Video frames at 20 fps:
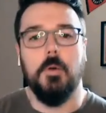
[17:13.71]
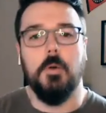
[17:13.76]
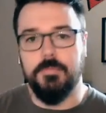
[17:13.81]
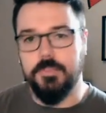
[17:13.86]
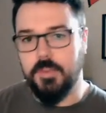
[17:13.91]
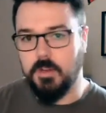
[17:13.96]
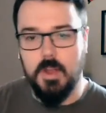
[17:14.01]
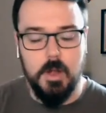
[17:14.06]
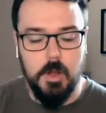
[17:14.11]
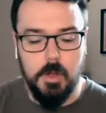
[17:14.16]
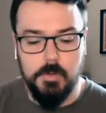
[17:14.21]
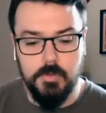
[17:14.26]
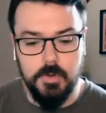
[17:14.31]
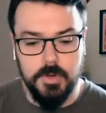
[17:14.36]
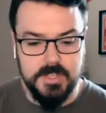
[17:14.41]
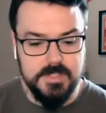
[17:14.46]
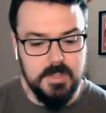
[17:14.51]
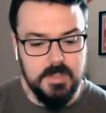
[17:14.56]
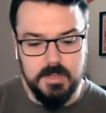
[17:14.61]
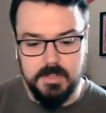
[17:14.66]
Hopefully you're not
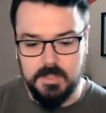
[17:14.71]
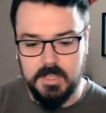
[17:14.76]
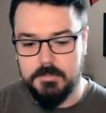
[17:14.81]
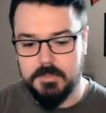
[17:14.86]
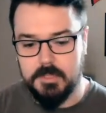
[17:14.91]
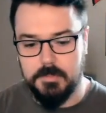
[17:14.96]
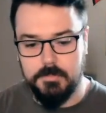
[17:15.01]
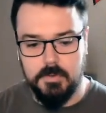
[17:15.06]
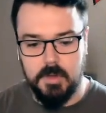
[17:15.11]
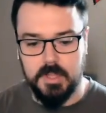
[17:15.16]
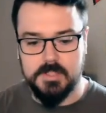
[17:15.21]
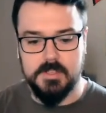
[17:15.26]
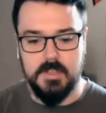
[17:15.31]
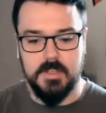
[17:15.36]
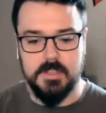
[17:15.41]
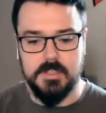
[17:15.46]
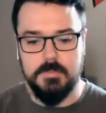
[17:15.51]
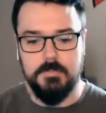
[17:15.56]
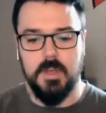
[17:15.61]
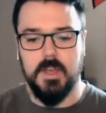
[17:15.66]
overextending him in the
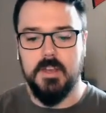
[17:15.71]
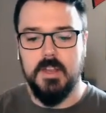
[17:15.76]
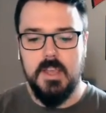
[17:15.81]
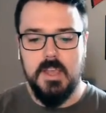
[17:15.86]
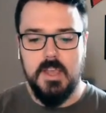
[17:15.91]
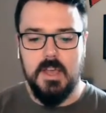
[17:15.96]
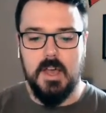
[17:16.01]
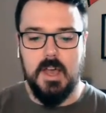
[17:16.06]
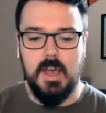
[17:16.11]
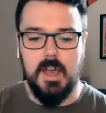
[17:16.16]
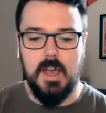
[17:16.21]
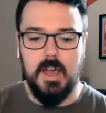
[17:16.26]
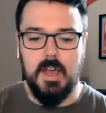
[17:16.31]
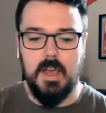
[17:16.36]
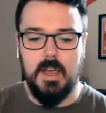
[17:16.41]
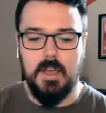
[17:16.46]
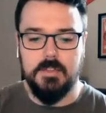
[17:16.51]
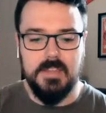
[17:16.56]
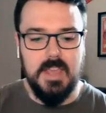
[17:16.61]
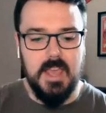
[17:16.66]
process. But
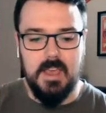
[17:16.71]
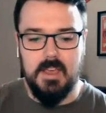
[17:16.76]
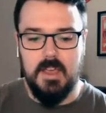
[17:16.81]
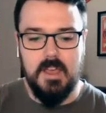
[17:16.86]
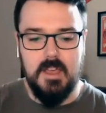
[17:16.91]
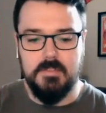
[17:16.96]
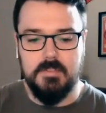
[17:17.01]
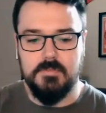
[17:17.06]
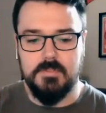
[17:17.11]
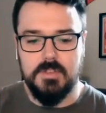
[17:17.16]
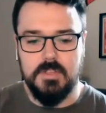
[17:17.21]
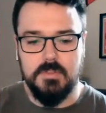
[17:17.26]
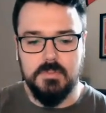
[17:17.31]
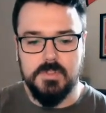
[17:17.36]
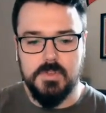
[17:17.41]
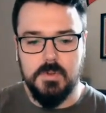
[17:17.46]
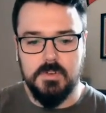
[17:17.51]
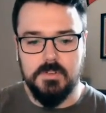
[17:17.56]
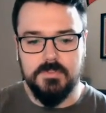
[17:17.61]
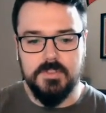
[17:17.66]
yeah,
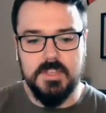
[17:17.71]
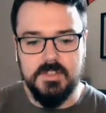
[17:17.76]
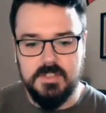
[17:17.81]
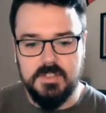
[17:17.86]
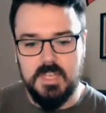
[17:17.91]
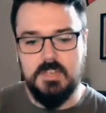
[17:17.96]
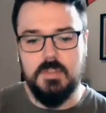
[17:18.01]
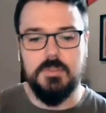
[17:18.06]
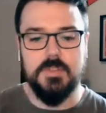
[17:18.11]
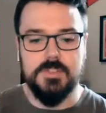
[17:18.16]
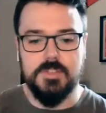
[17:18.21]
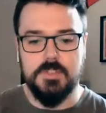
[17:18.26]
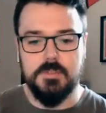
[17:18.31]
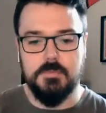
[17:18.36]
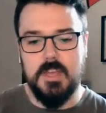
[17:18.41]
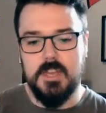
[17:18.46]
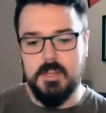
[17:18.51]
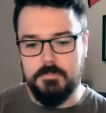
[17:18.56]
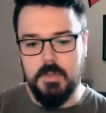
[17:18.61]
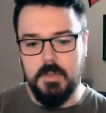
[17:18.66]
to sort of continue this
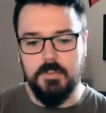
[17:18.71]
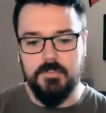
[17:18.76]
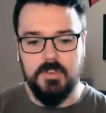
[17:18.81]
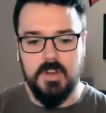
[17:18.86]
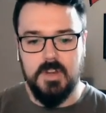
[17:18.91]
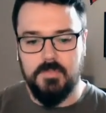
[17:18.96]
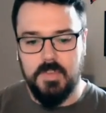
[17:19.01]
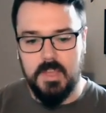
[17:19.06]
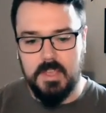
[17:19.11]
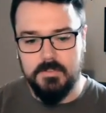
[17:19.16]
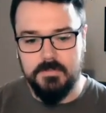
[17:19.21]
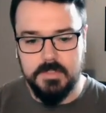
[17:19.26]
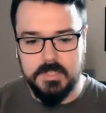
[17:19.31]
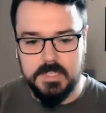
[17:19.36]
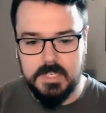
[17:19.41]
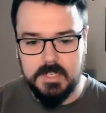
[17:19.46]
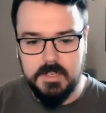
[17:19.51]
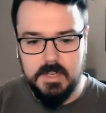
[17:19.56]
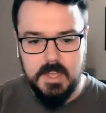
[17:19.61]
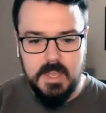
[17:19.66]
thread about Fred
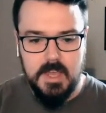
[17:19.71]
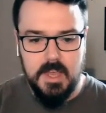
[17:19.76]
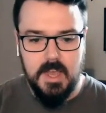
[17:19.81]
VanVleet,